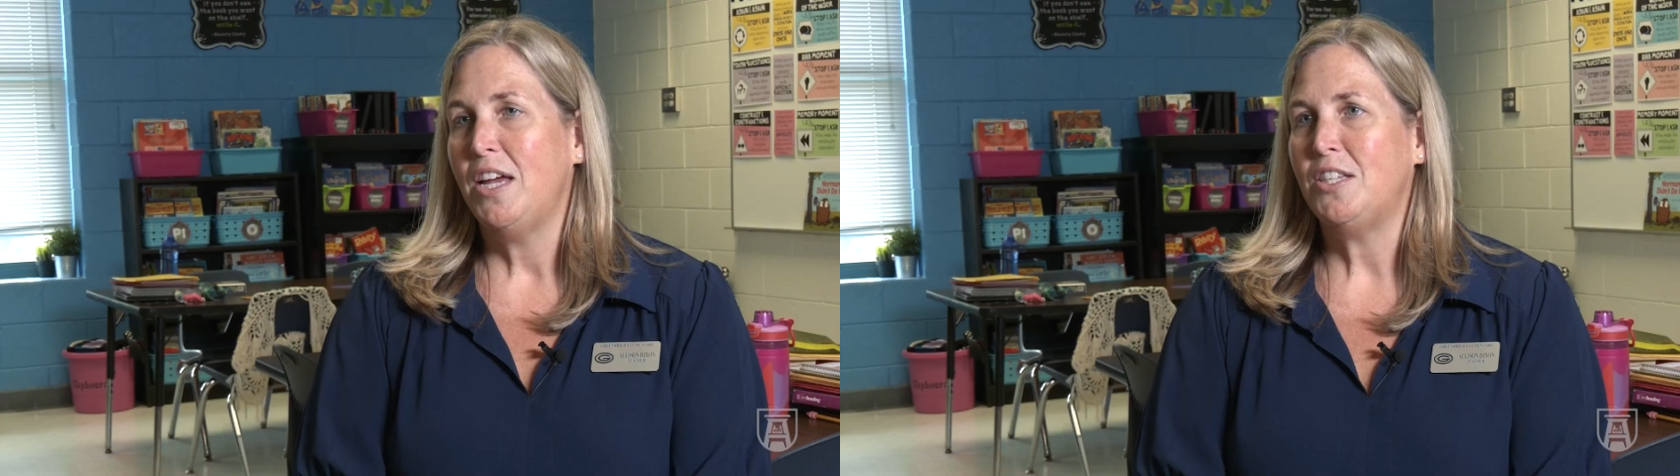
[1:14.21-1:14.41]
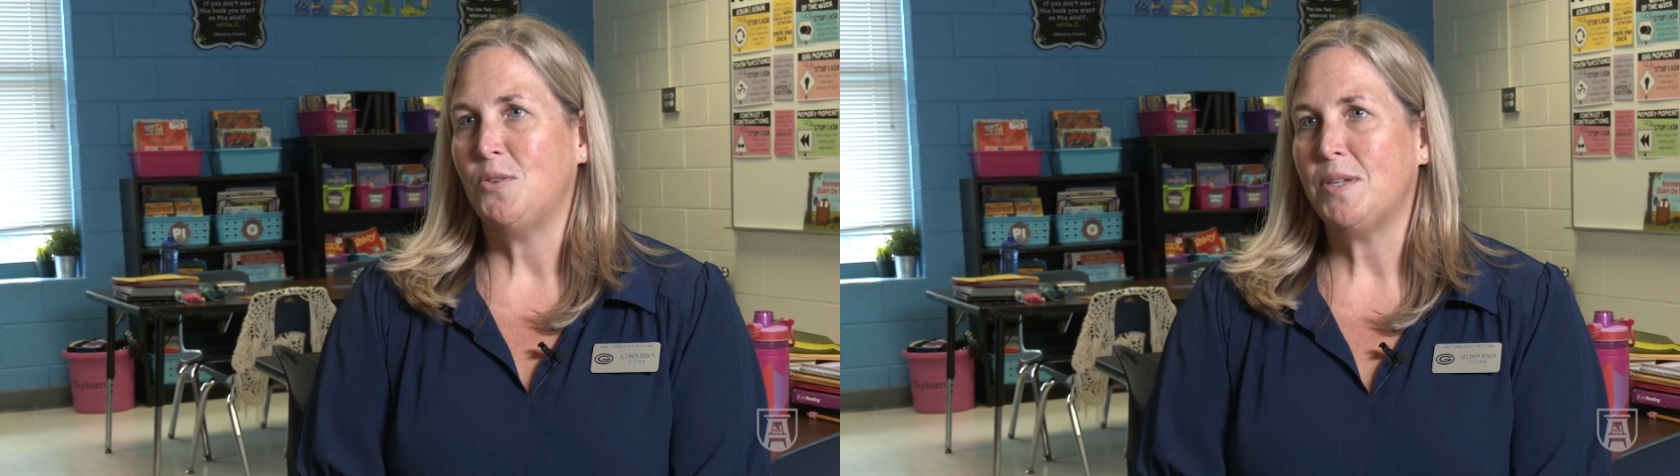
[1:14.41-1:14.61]

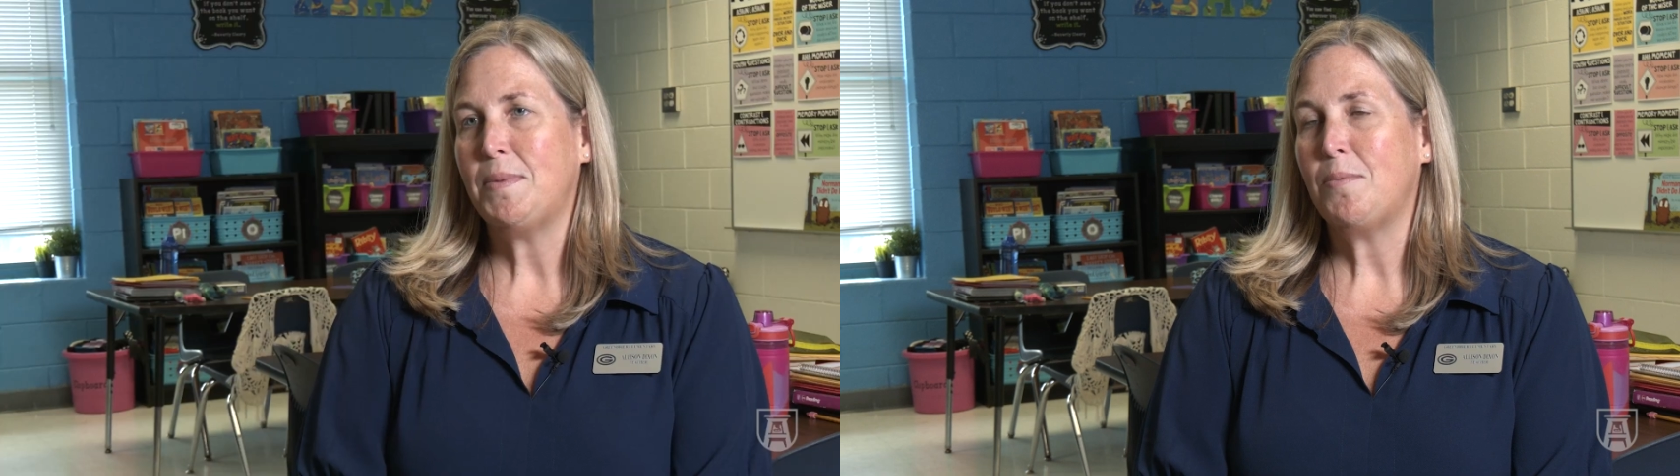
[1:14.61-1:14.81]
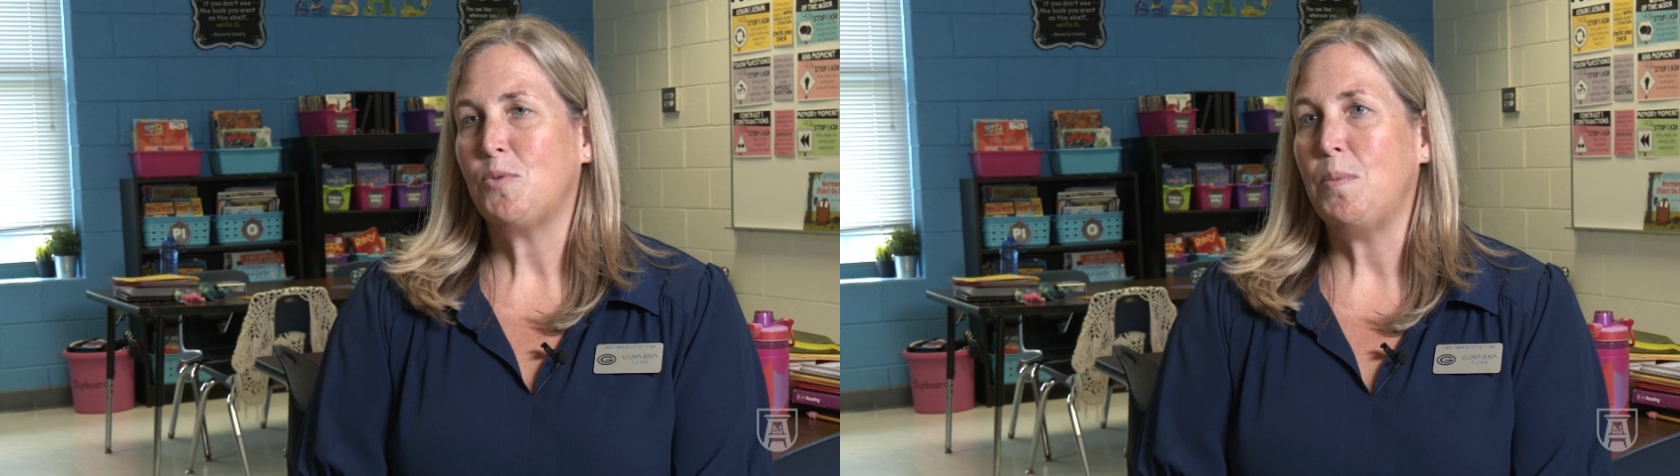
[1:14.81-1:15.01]
and so
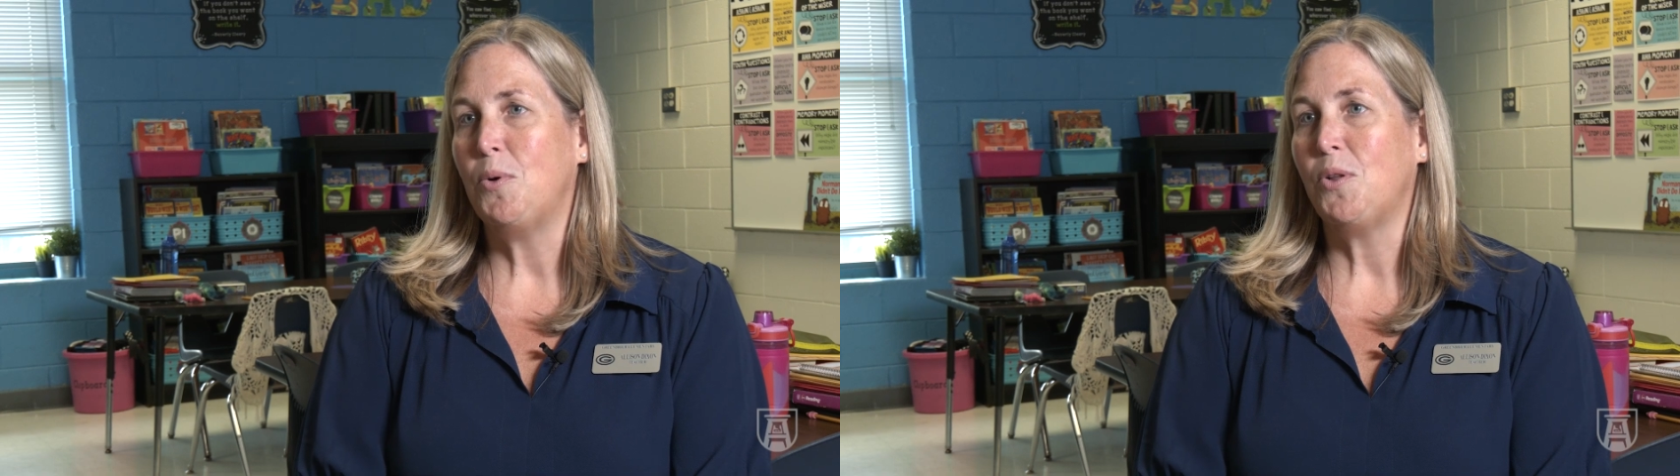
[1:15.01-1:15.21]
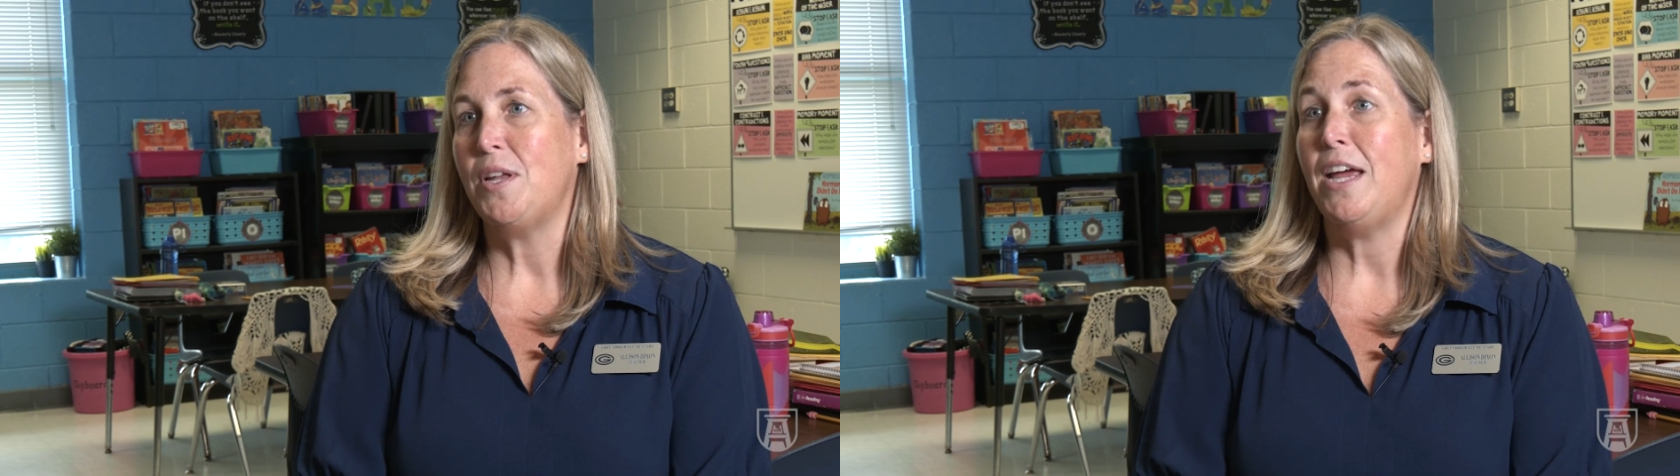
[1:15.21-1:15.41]
sometimes we
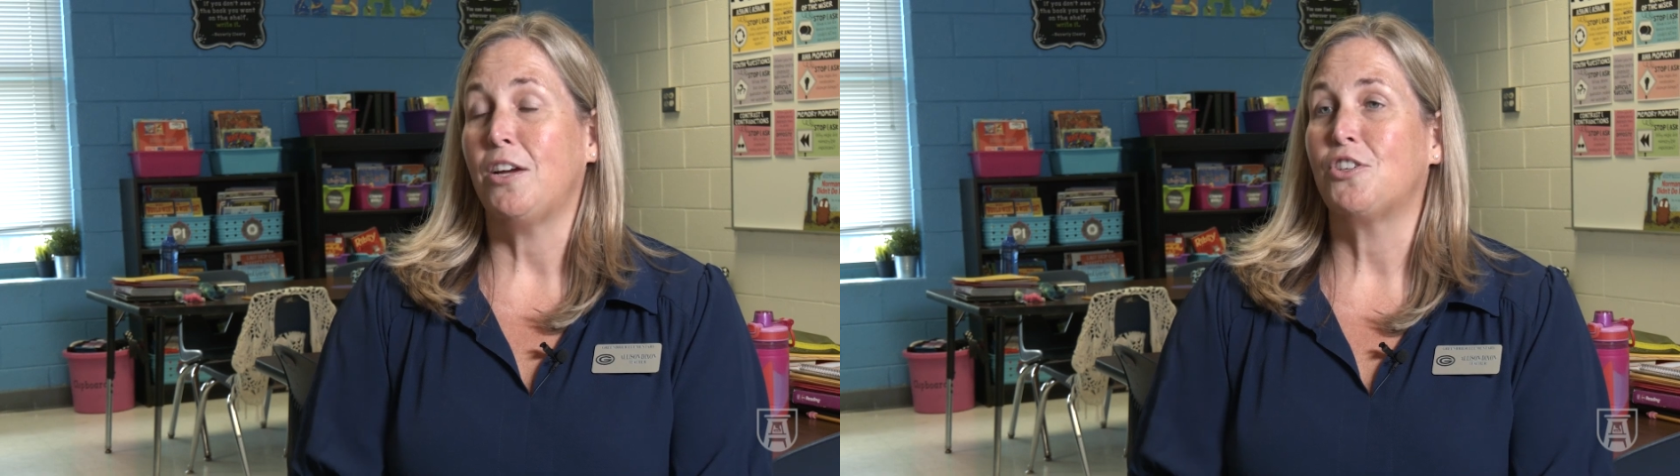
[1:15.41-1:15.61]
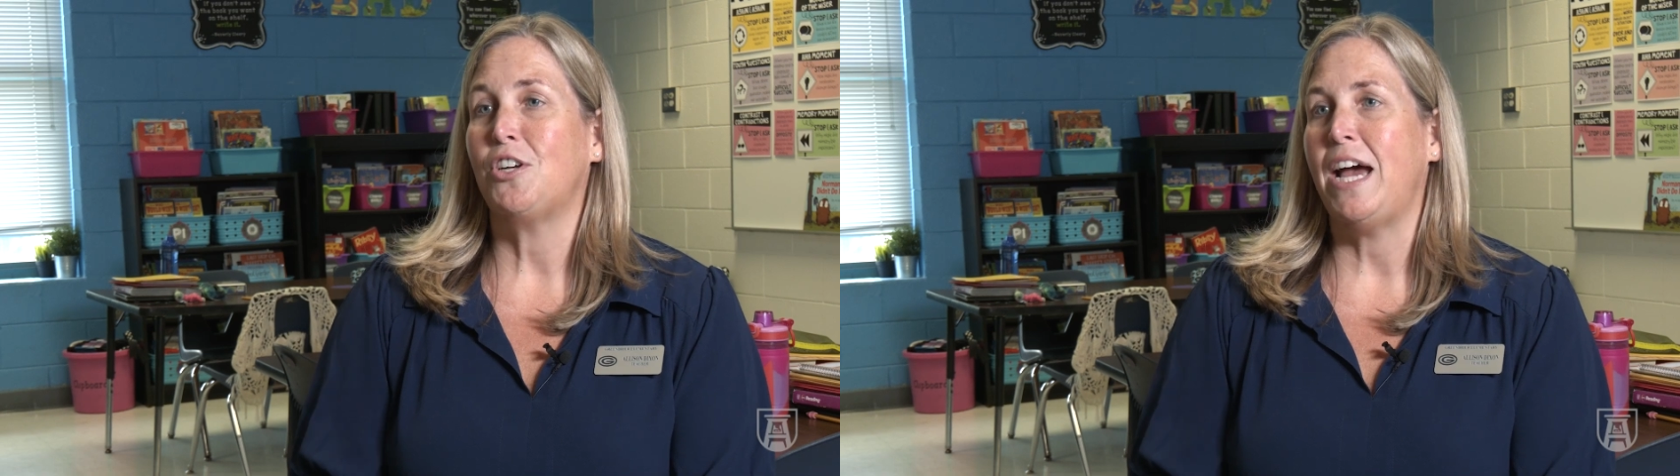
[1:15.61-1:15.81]
pull in
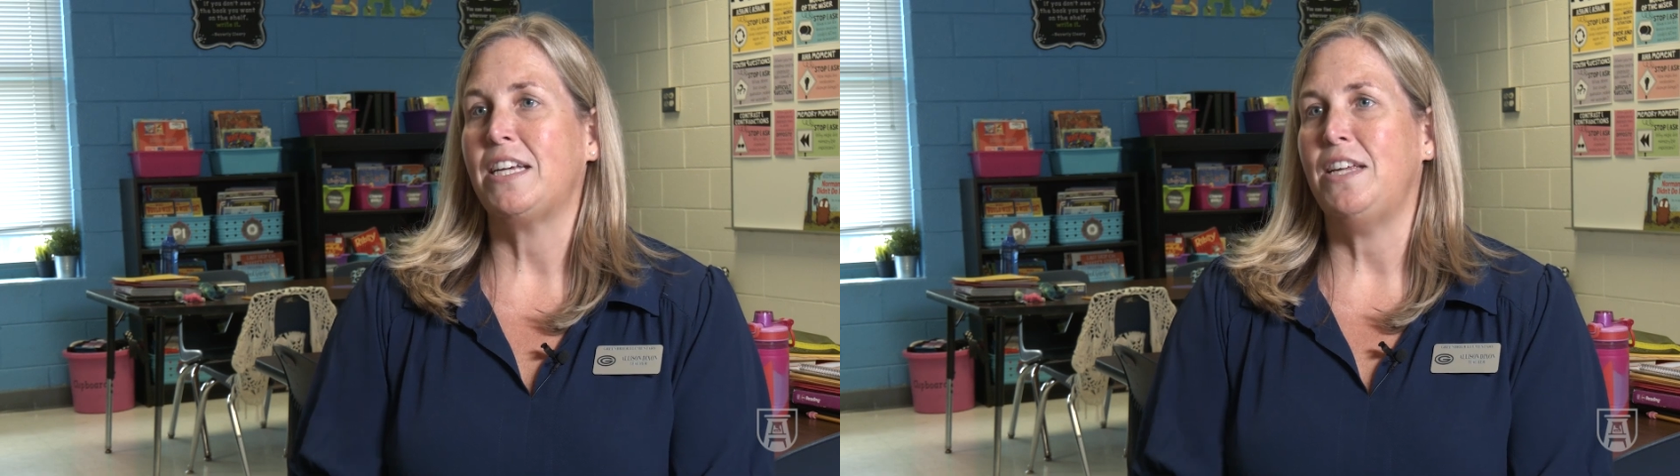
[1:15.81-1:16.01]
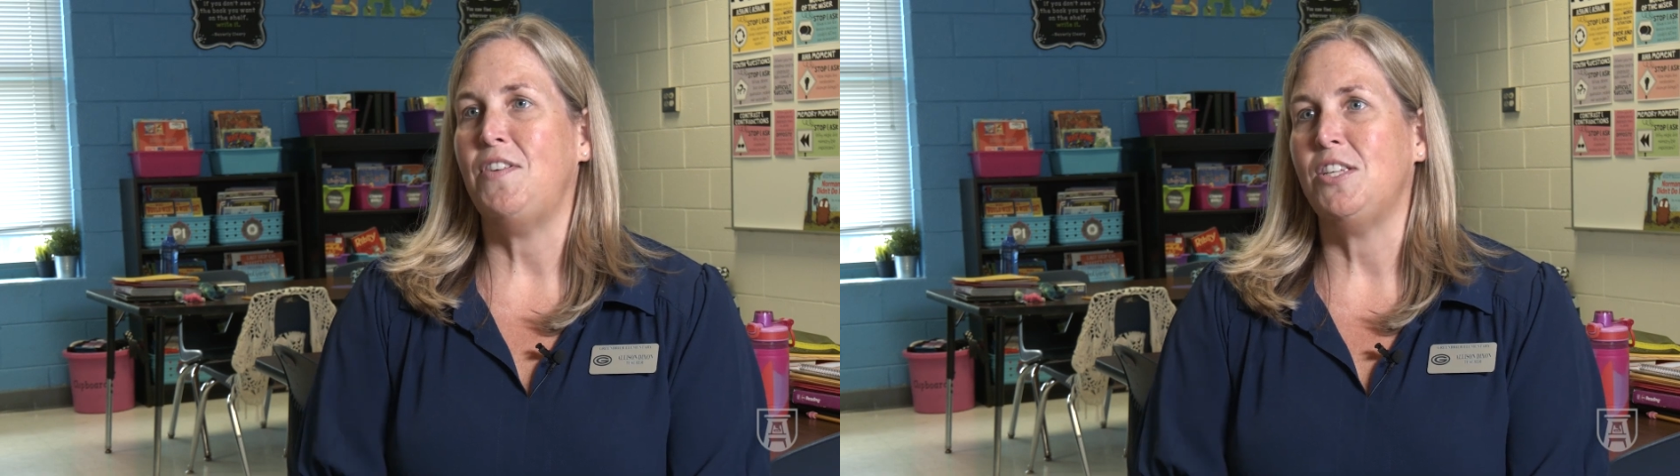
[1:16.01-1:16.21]
extra
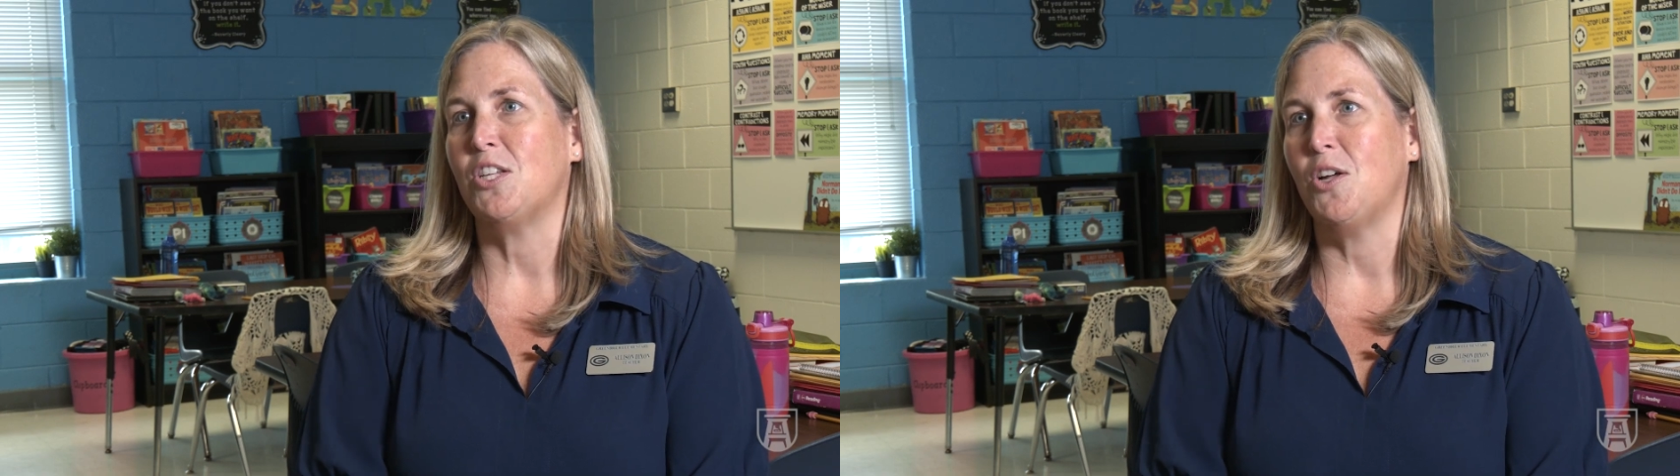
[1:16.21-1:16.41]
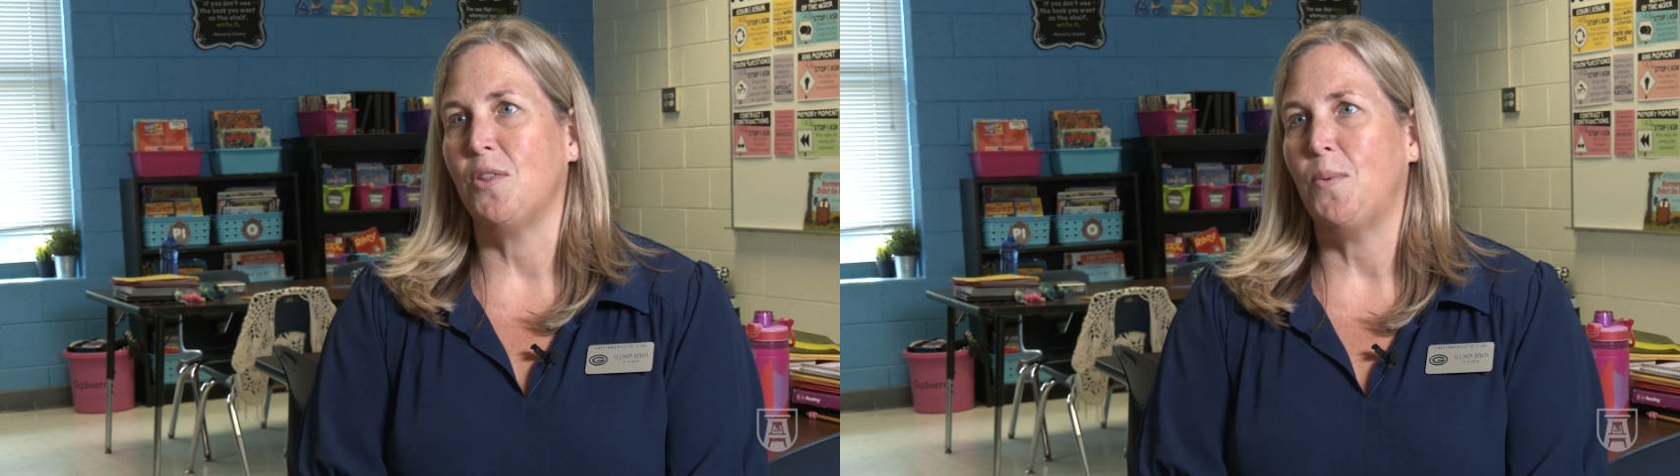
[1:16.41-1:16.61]
activities
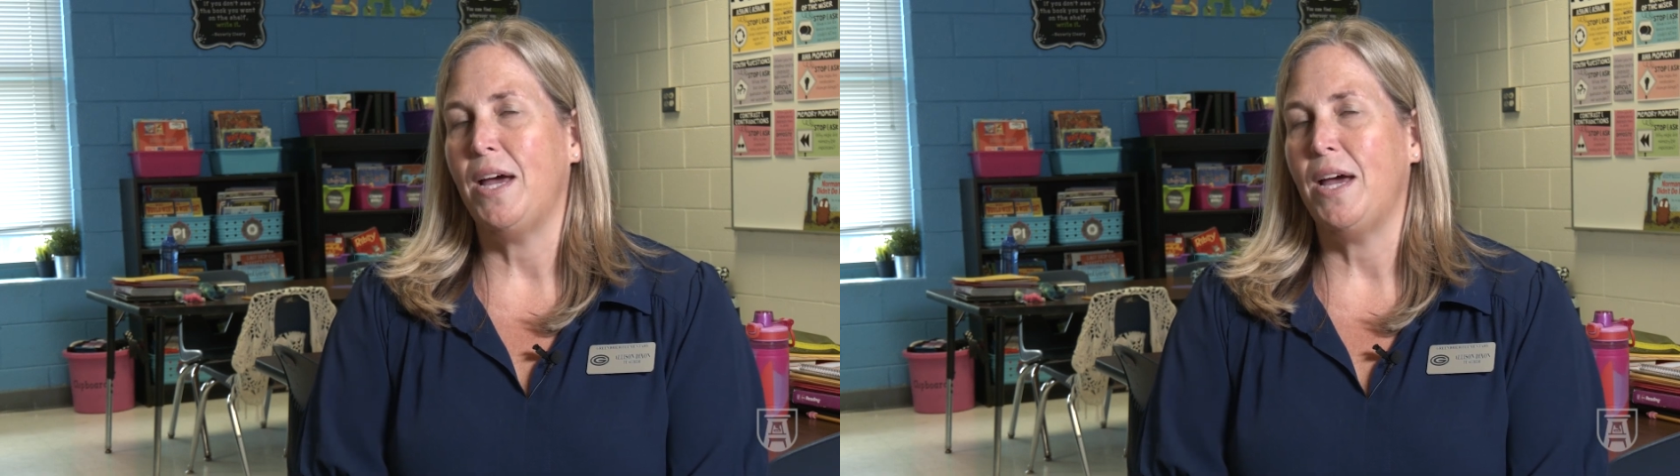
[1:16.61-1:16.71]
along the